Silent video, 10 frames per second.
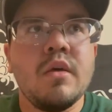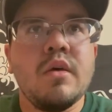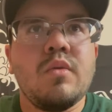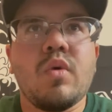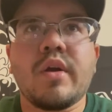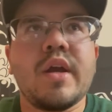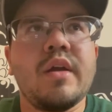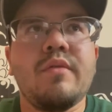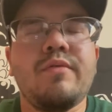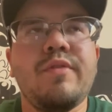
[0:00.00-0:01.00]

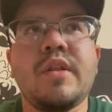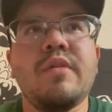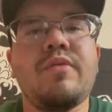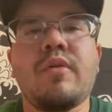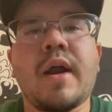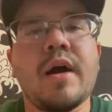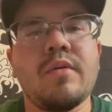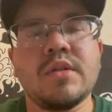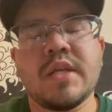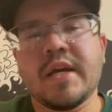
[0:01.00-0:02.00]
working 54
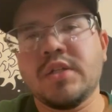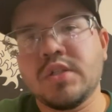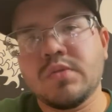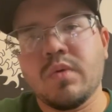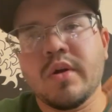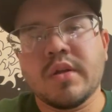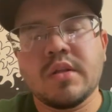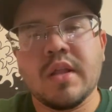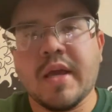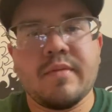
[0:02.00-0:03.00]
hours like I just
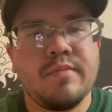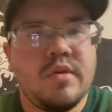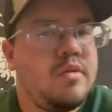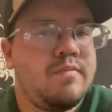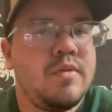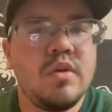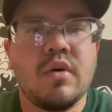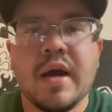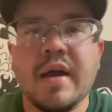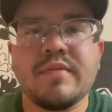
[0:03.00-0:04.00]
worked. Like, you
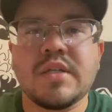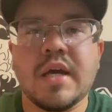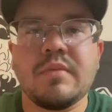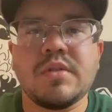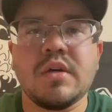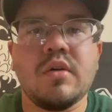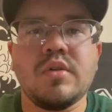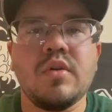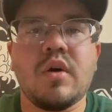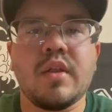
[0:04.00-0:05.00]
don't have time to go
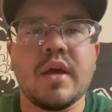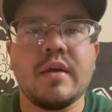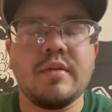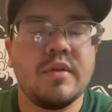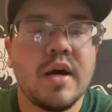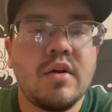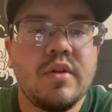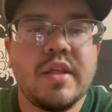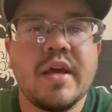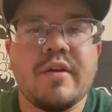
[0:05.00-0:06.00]
do all that. Not
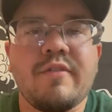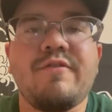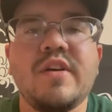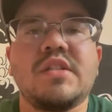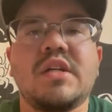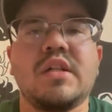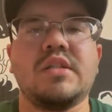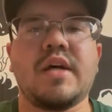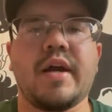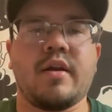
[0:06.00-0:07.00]
only that, you're physically
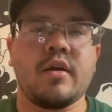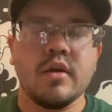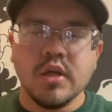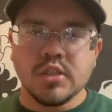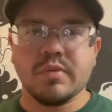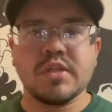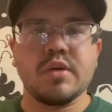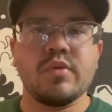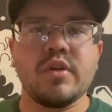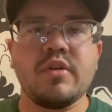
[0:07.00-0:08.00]
tired,
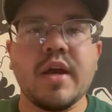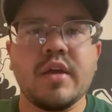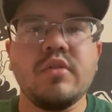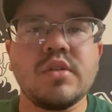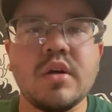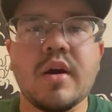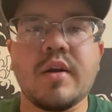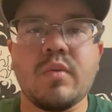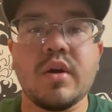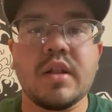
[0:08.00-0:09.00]
especially when you're not used to
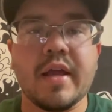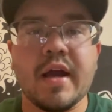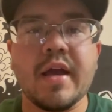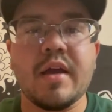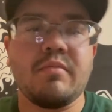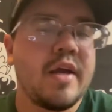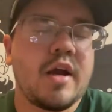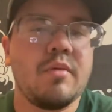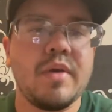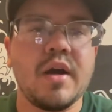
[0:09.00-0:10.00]
hard work like I am. Like,
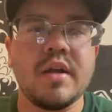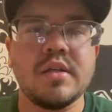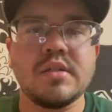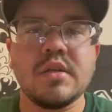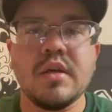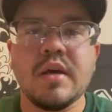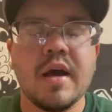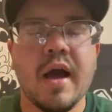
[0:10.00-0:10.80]
I'll be honest, I